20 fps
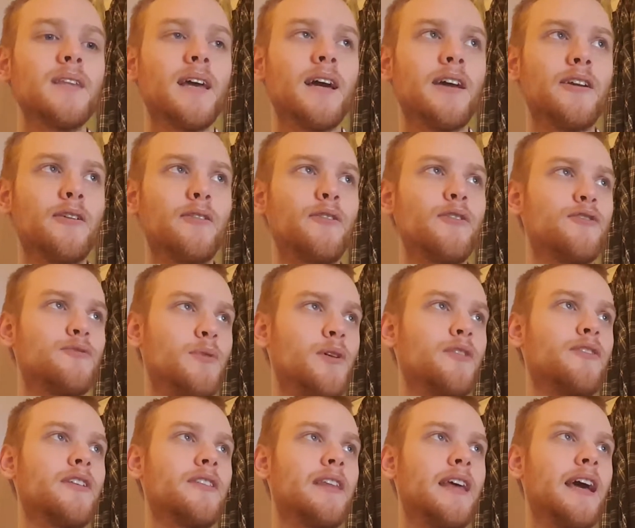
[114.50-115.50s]
Another
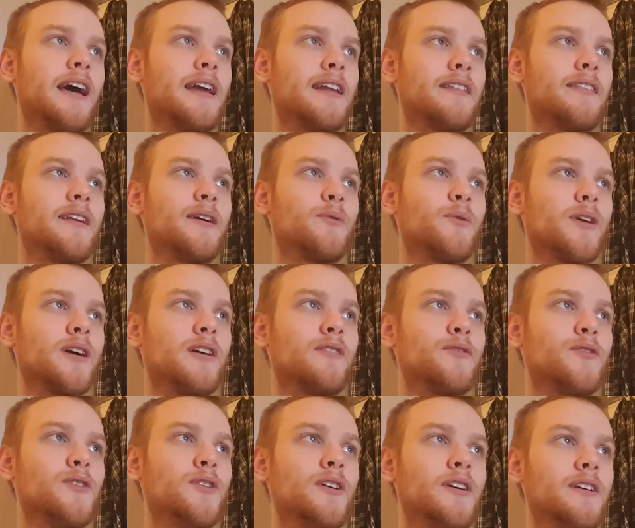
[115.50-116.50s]
small thing they added that I want to
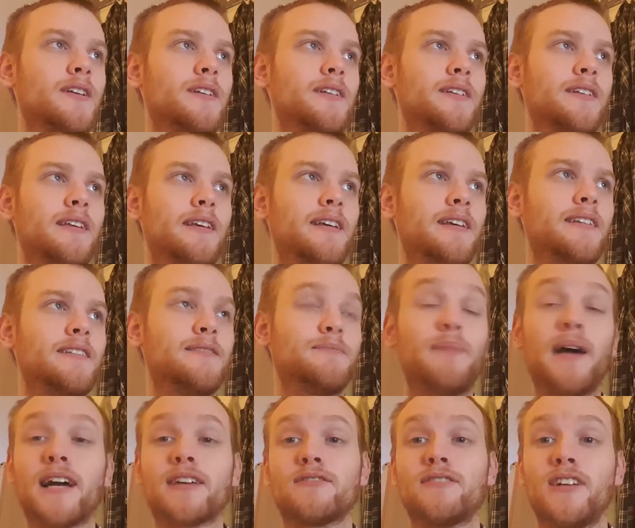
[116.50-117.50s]
cover is
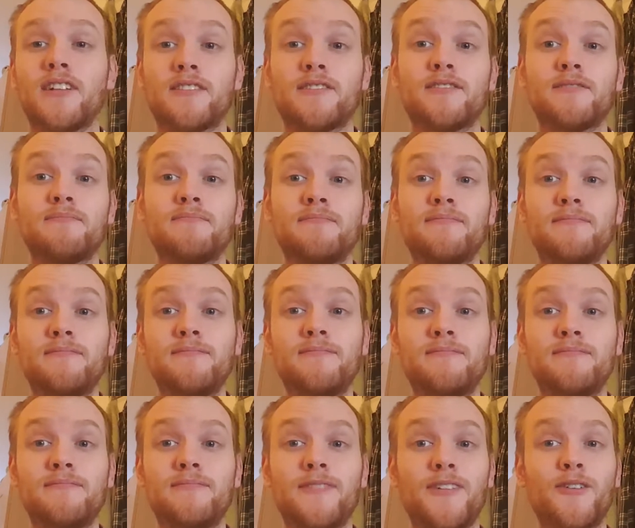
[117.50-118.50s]
backslots.
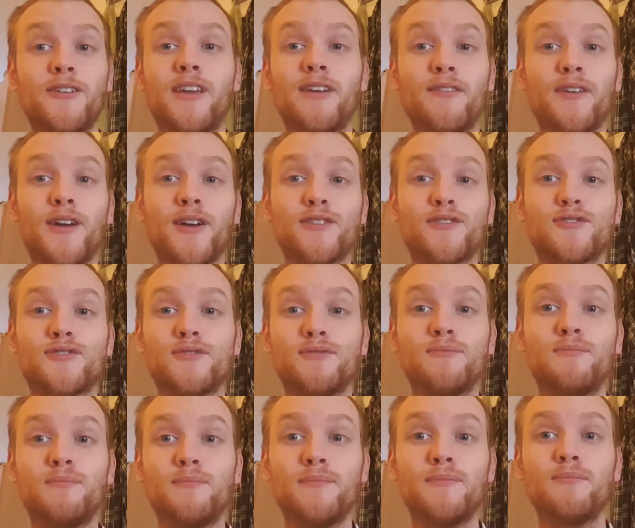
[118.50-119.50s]
They're giving us
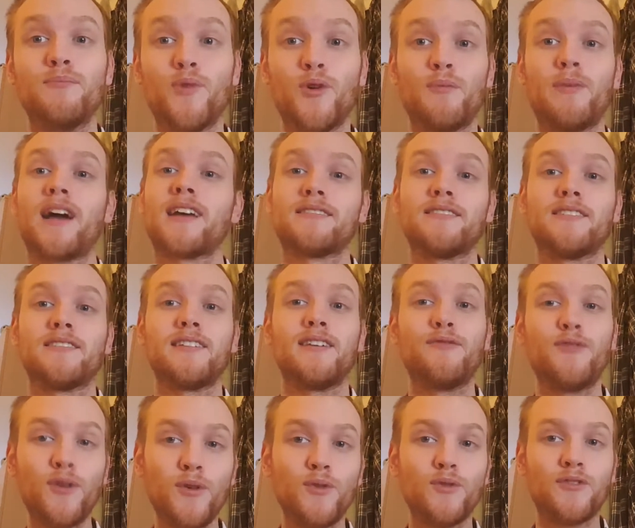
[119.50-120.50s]
more backslots
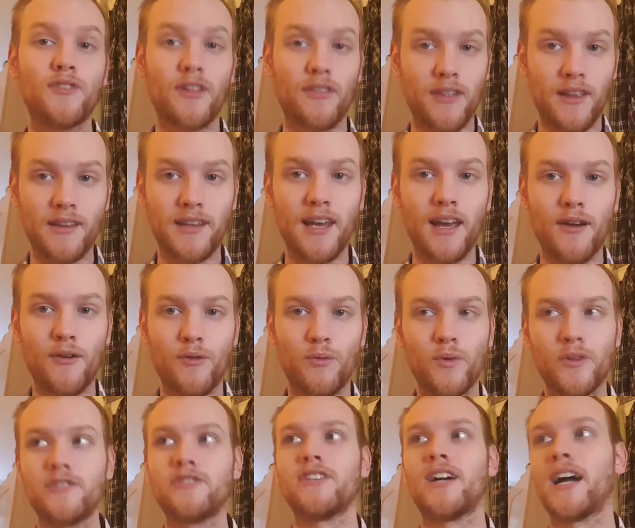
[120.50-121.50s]
if you use an authenticator,
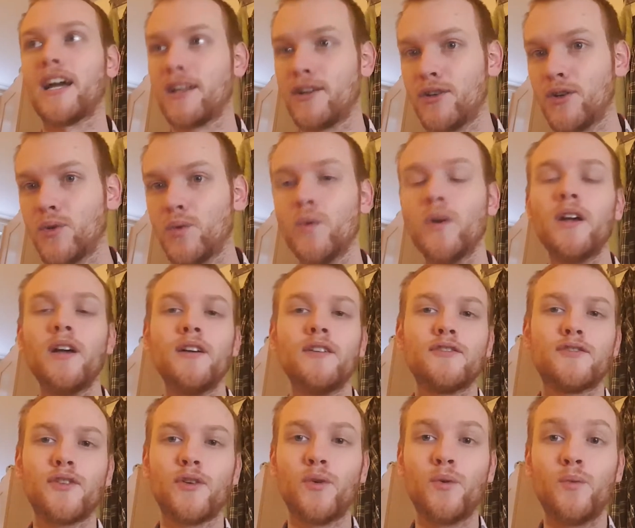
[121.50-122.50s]
which I do.
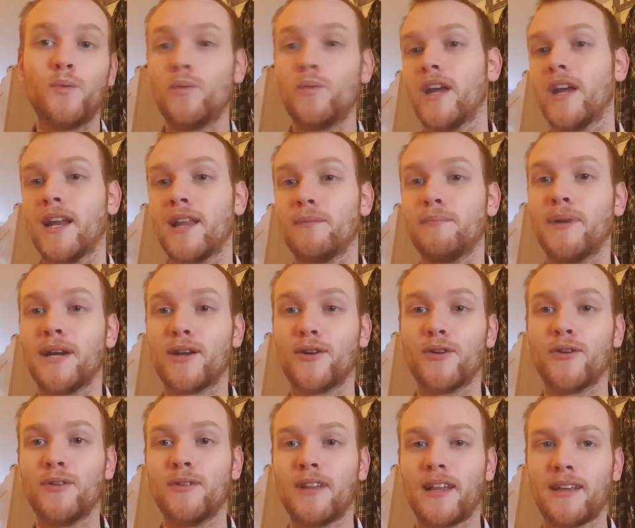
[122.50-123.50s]
So getting
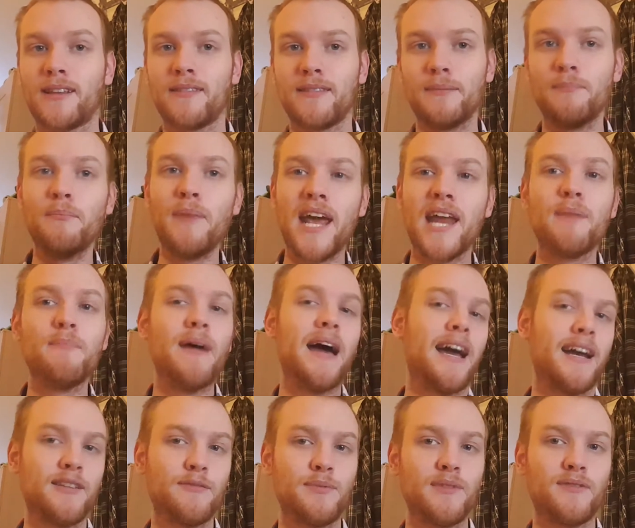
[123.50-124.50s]
bigger, like the main
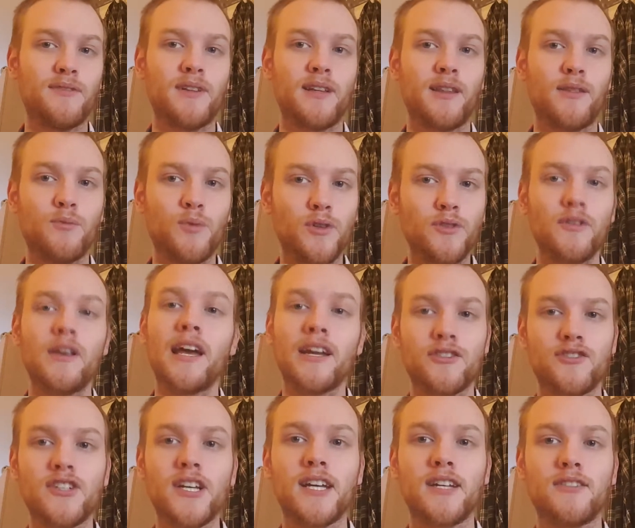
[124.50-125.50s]
bag specifically, the one you
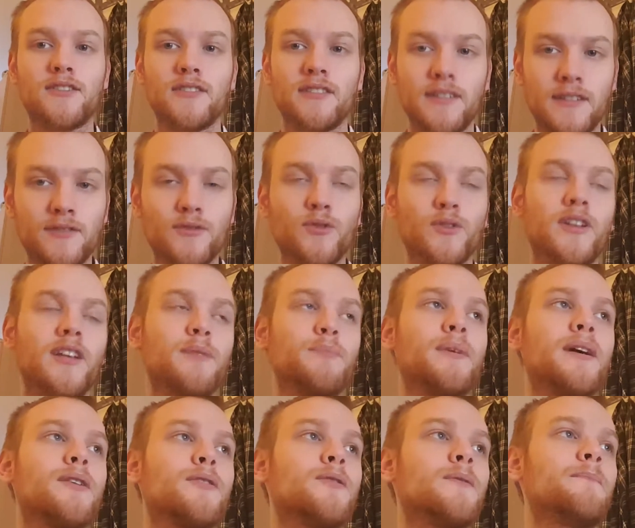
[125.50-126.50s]
can't change, is going to
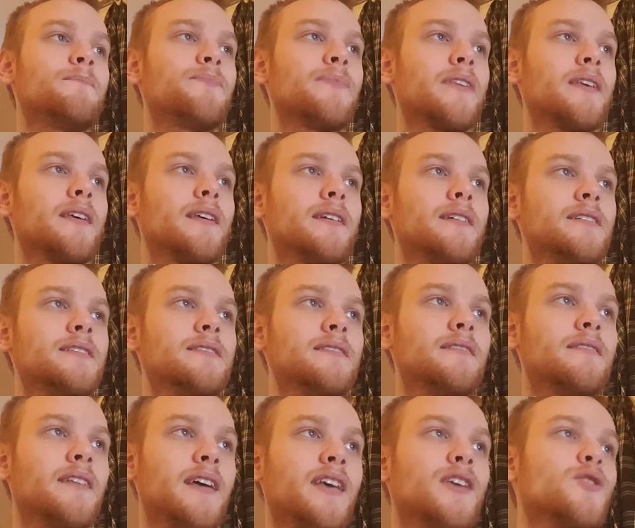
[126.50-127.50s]
get bigger.
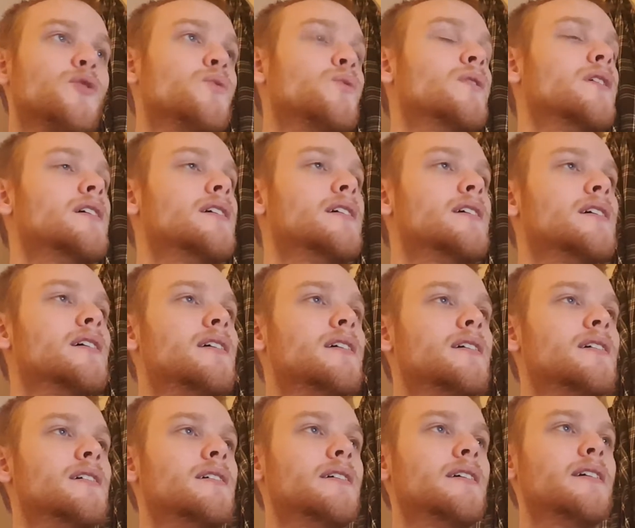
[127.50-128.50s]
Thank you.
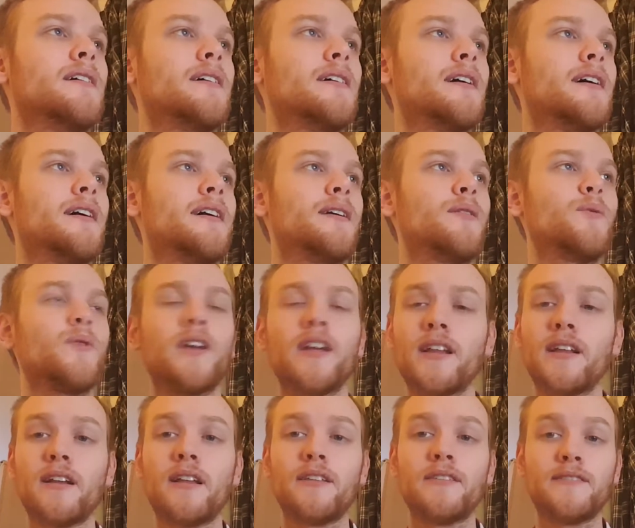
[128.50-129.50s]
We're
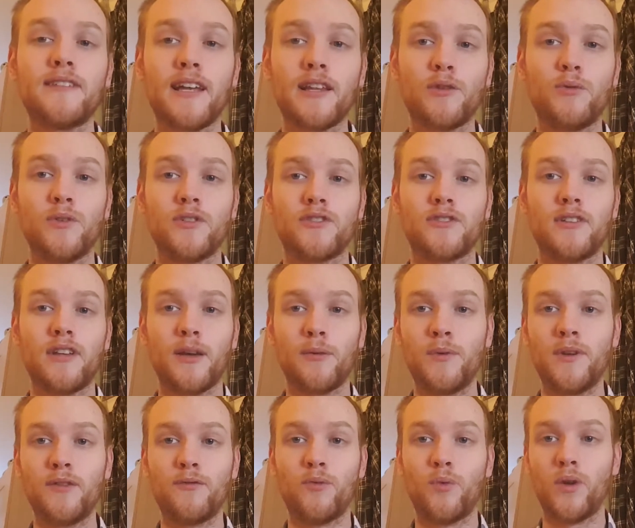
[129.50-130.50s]
getting another stat quiz, like
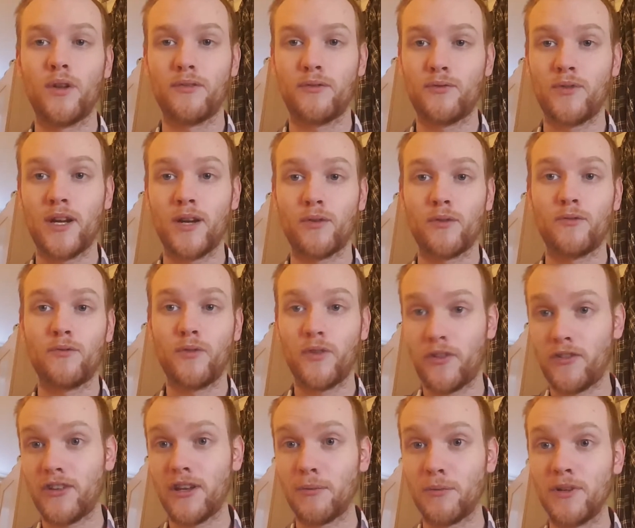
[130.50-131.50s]
we did for Worlds of Draenor, for
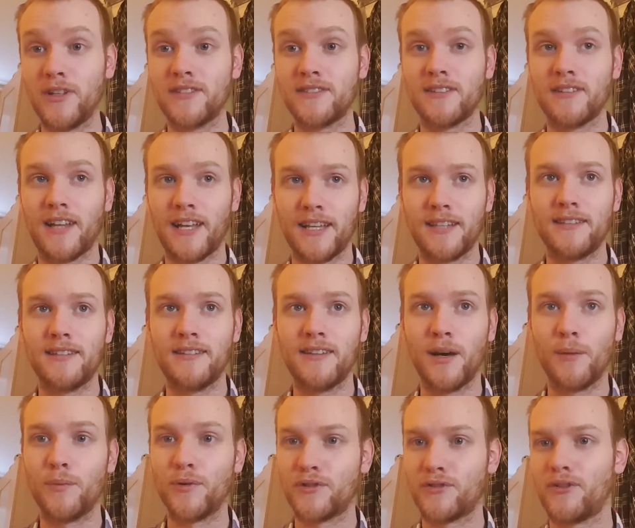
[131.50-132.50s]
the same reason, like the
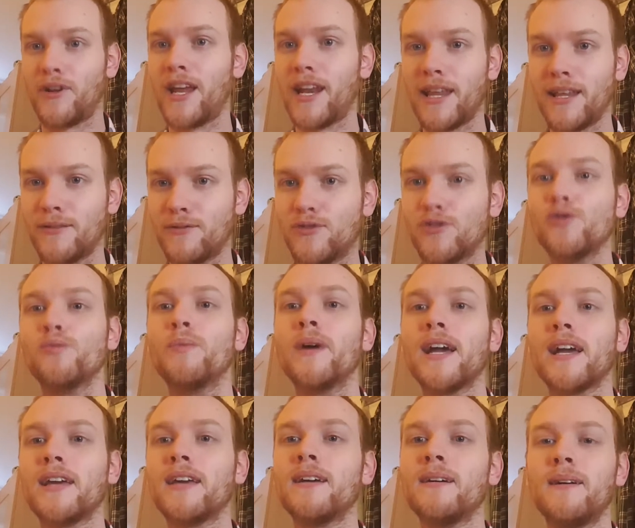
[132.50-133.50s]
numbers are getting too
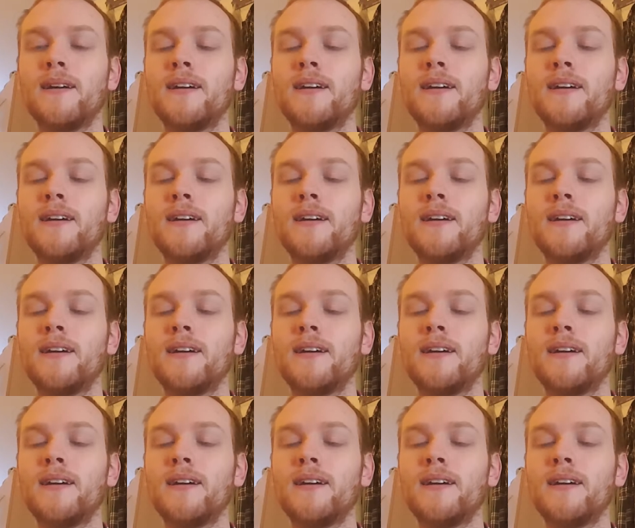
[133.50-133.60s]
big.